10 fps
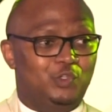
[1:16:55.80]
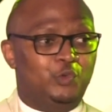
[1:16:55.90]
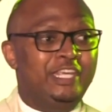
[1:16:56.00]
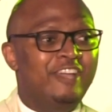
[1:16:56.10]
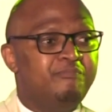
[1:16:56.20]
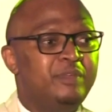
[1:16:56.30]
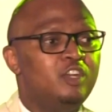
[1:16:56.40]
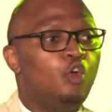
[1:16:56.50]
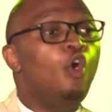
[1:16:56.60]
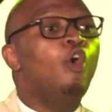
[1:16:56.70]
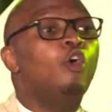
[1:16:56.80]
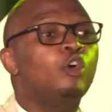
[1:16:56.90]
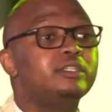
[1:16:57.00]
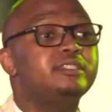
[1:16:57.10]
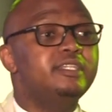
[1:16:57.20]
We have been
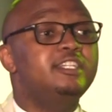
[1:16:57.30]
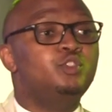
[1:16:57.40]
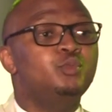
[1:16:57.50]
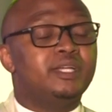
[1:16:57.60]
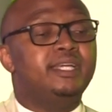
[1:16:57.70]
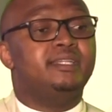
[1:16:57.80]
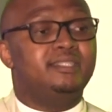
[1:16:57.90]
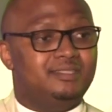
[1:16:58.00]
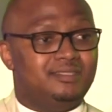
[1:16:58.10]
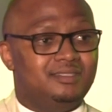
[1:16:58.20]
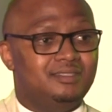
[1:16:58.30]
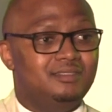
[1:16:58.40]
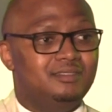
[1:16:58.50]
called into greatness.